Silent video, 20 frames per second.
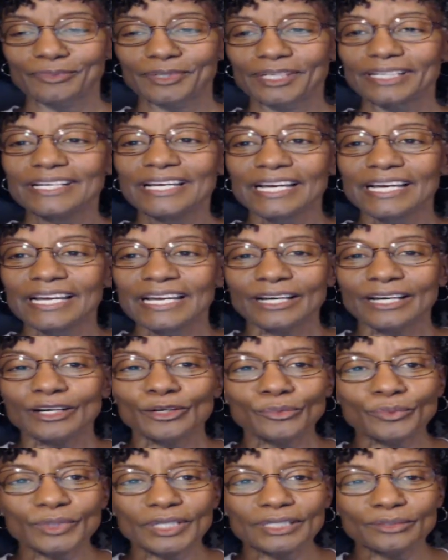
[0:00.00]
But
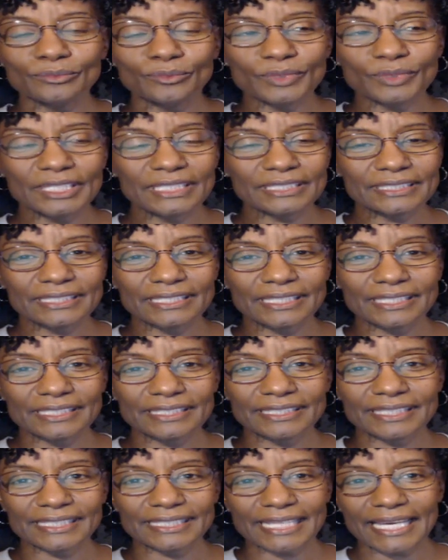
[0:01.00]
when when
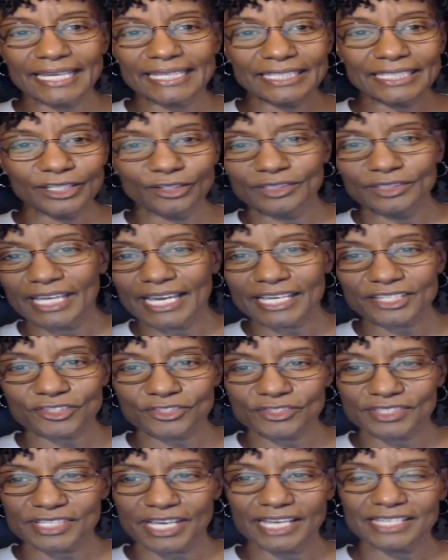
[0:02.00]
the lady on the
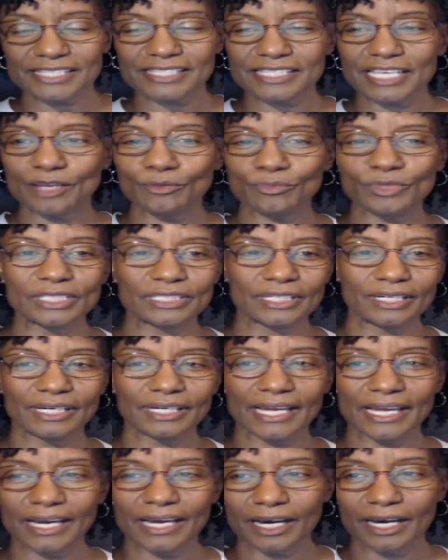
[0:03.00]
exercise tape, when
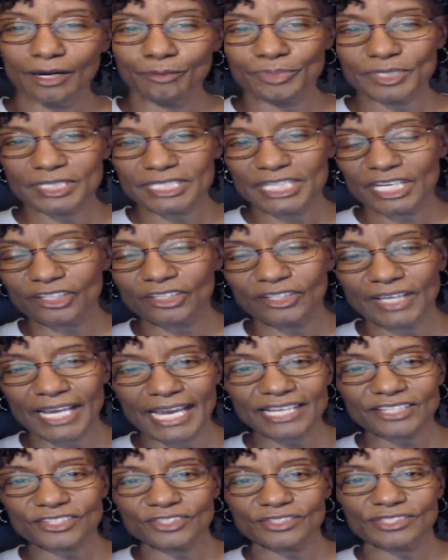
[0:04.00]
a, a particular
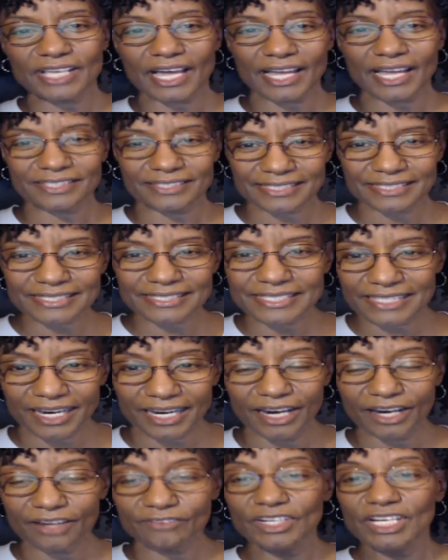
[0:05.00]
exercise is
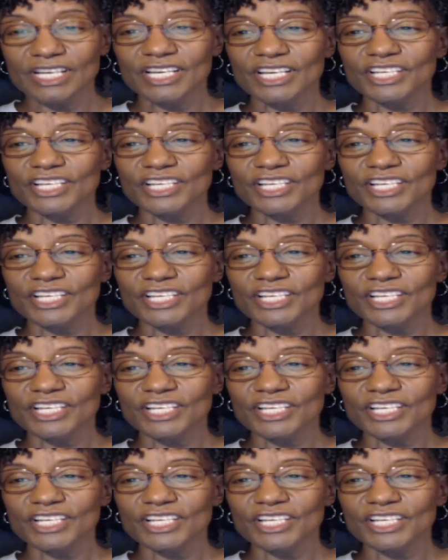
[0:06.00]
tough,